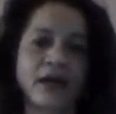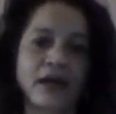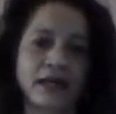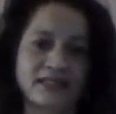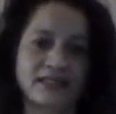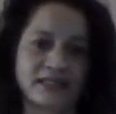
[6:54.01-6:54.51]

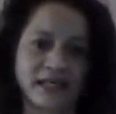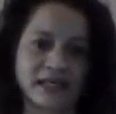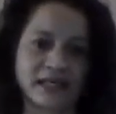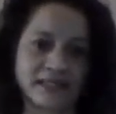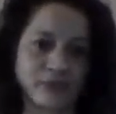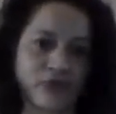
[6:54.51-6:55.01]
Head Start
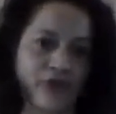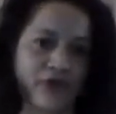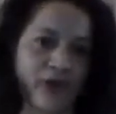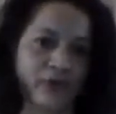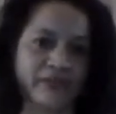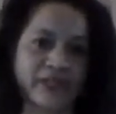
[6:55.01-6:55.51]
is a
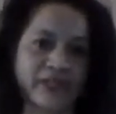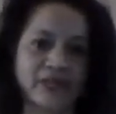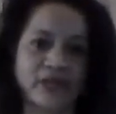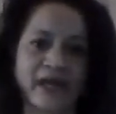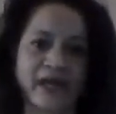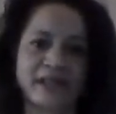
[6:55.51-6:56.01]
program of the
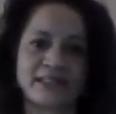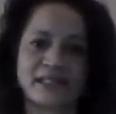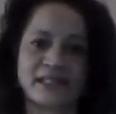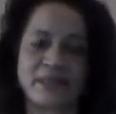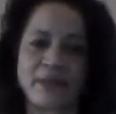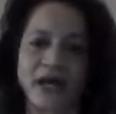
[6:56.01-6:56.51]
United
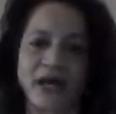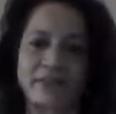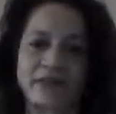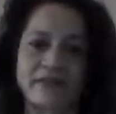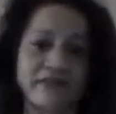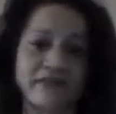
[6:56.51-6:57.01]
States
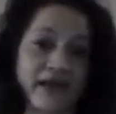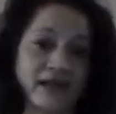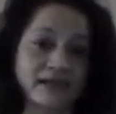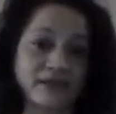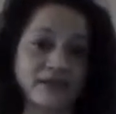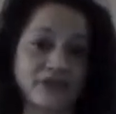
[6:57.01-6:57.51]
Department of
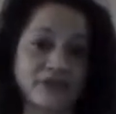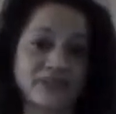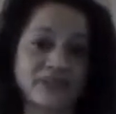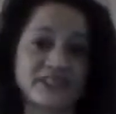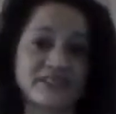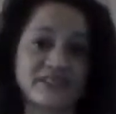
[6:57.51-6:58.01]
Health and
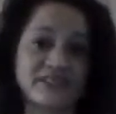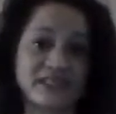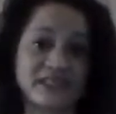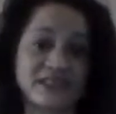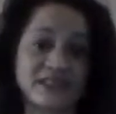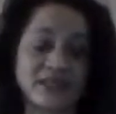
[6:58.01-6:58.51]
Human
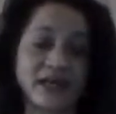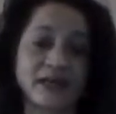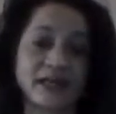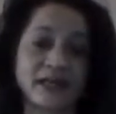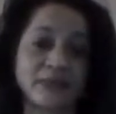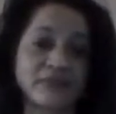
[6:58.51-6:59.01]
Services
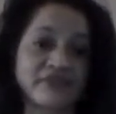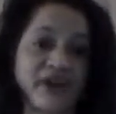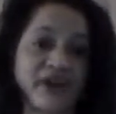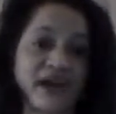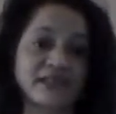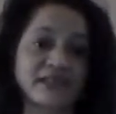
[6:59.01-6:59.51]
that
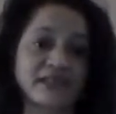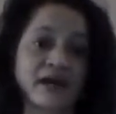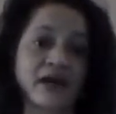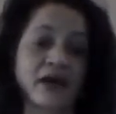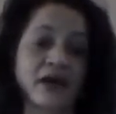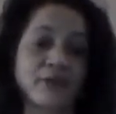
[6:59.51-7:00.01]
provides
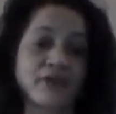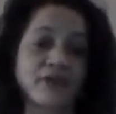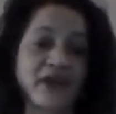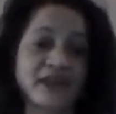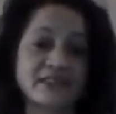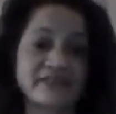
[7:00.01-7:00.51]

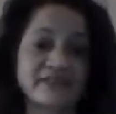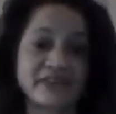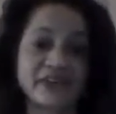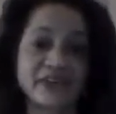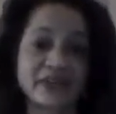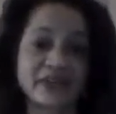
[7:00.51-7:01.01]
comprehensive
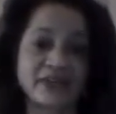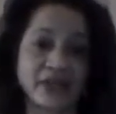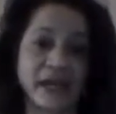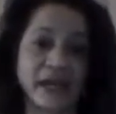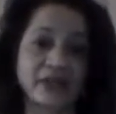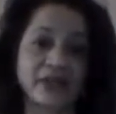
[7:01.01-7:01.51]
early
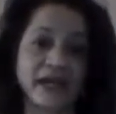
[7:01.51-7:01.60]
childhood